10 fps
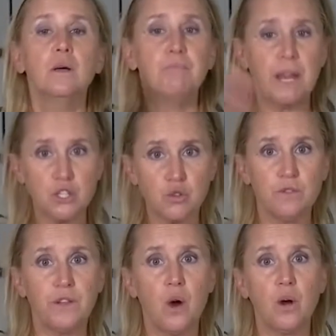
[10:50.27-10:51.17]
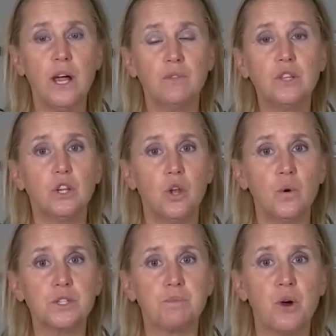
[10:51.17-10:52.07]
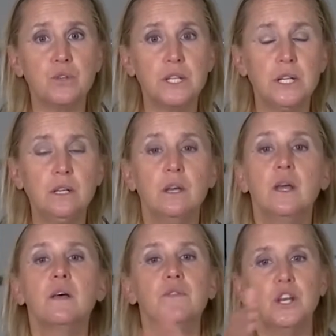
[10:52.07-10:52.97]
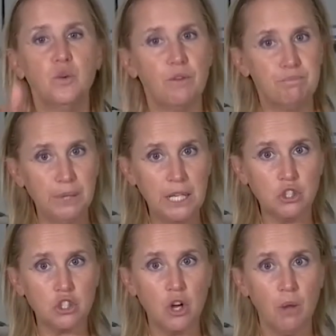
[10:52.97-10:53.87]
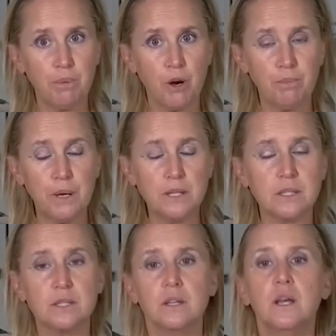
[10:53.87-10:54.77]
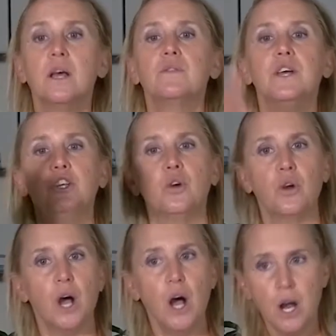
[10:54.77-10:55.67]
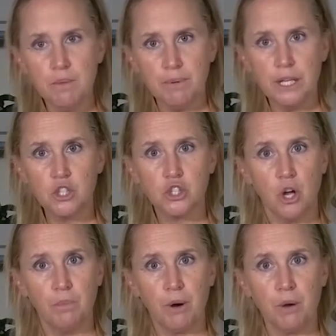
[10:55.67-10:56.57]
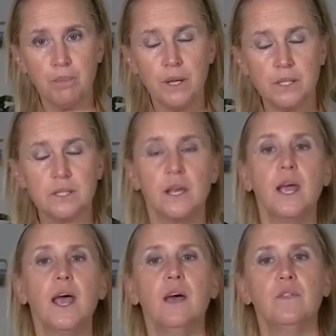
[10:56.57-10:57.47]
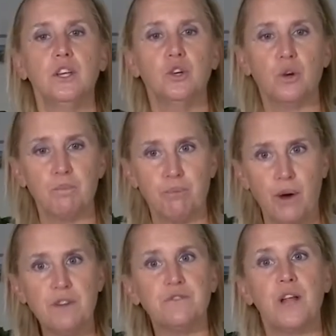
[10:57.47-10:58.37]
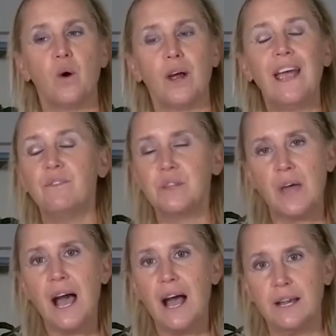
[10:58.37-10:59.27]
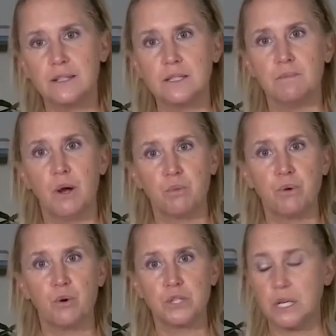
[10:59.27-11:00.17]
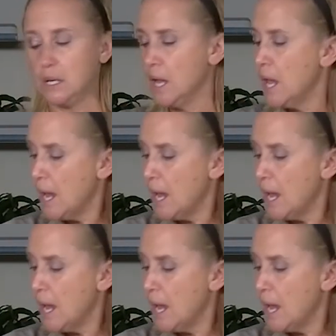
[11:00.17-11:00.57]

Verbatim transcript: Pastry flour having the lowest protein, then you have bleached all purpose, then you go to unbleached all purpose, and then you go to bread flour having the highest amount of protein.